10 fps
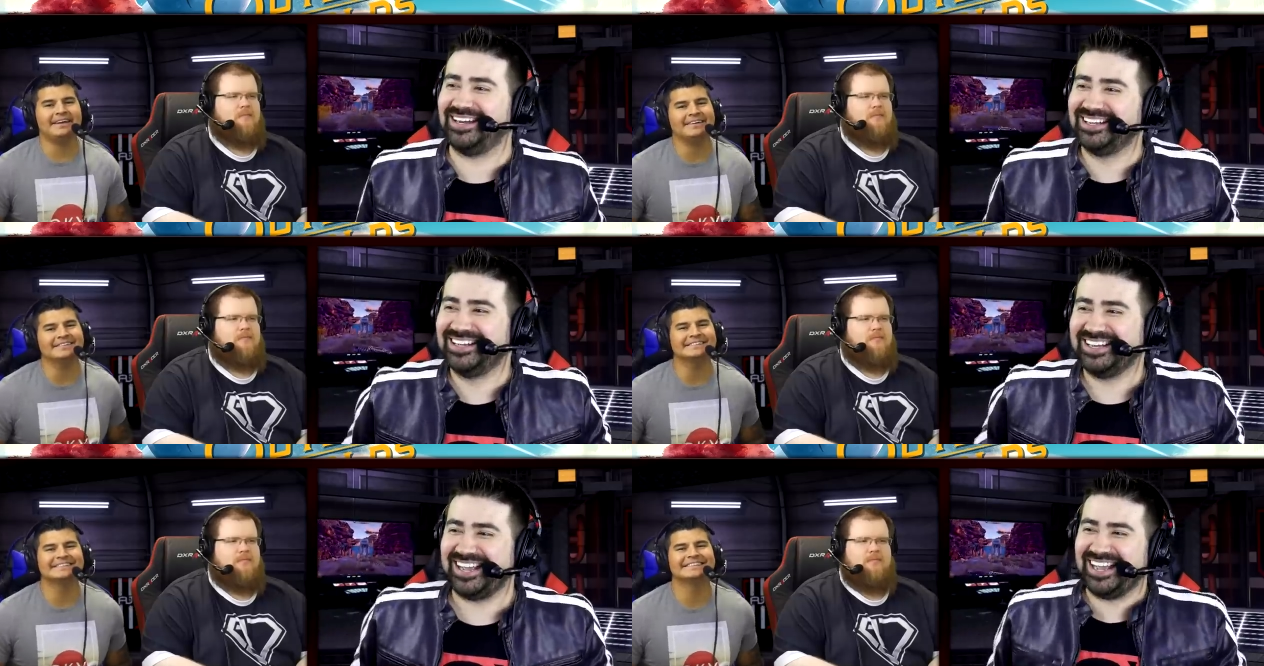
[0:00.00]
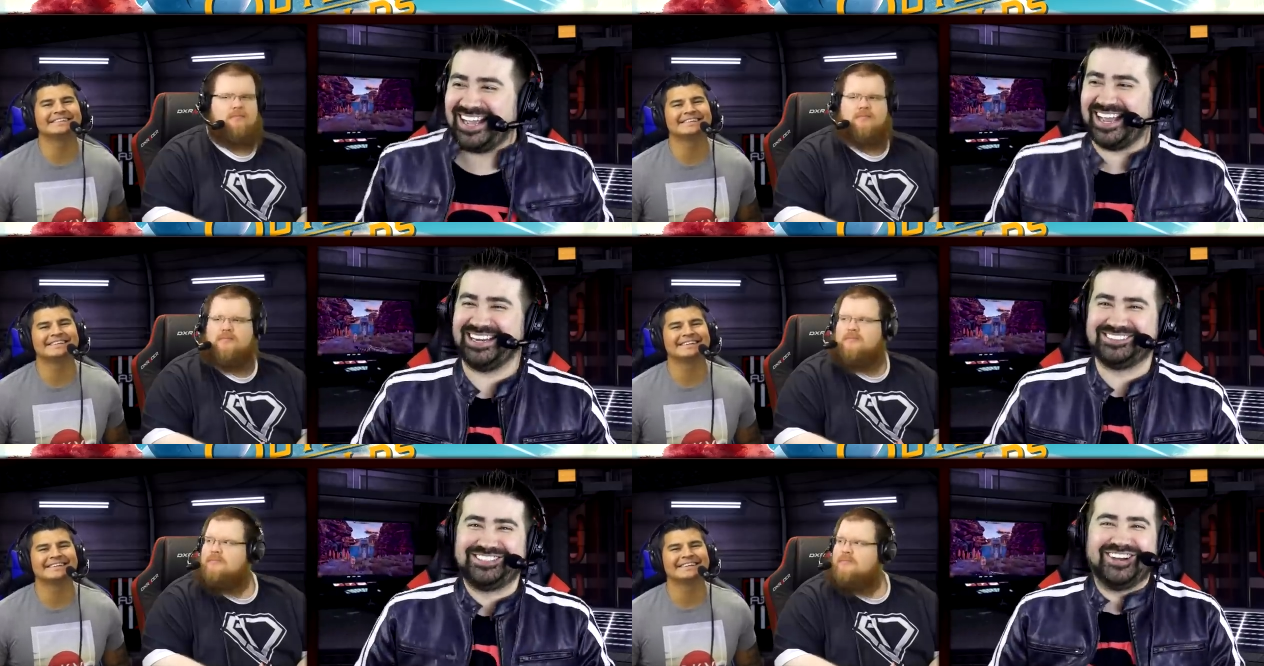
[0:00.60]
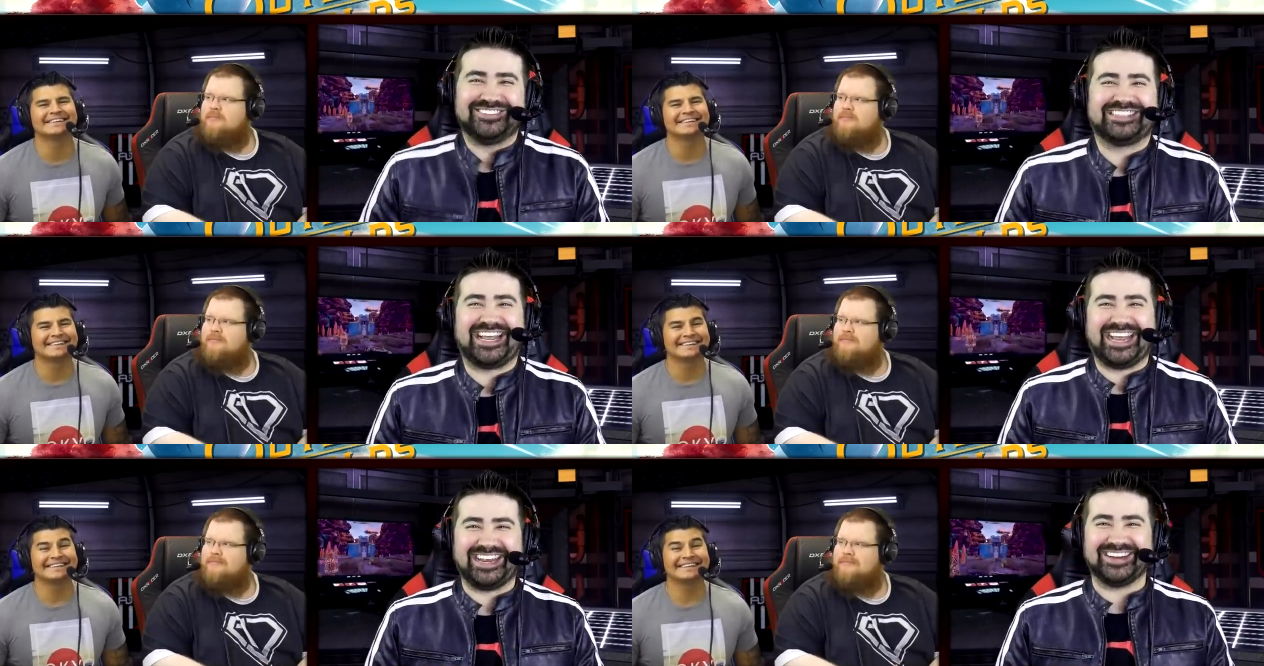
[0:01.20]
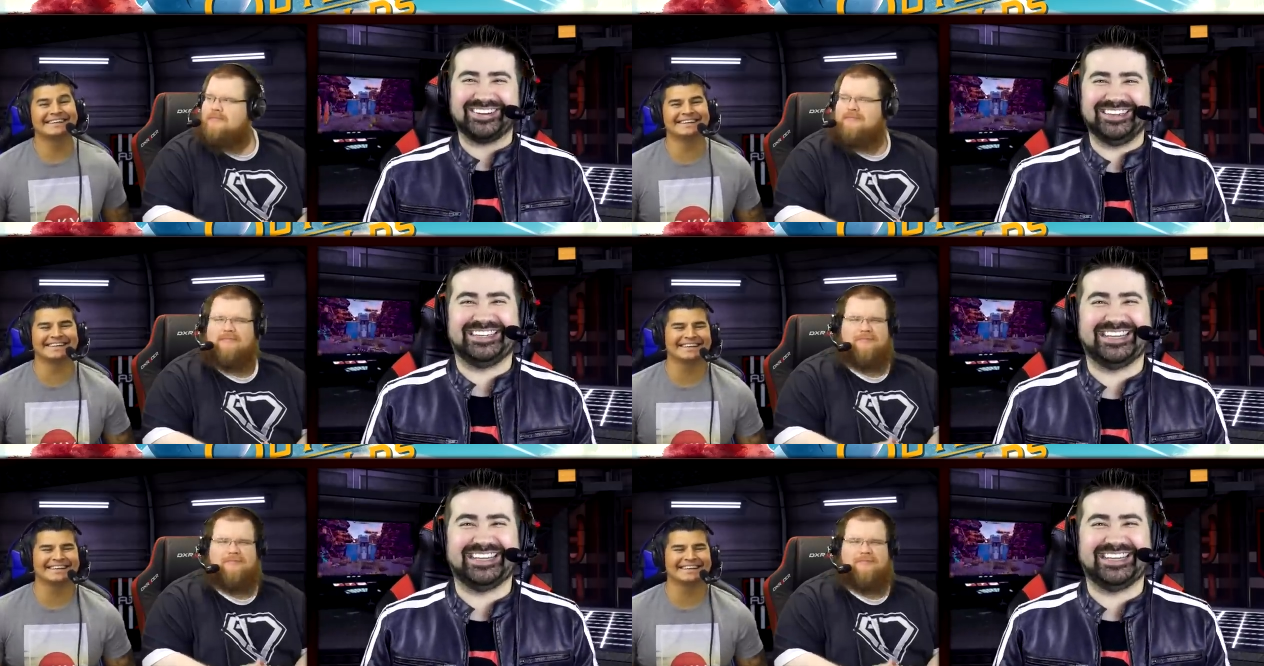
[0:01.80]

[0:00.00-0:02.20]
Speaker 1: Here and Joe's here.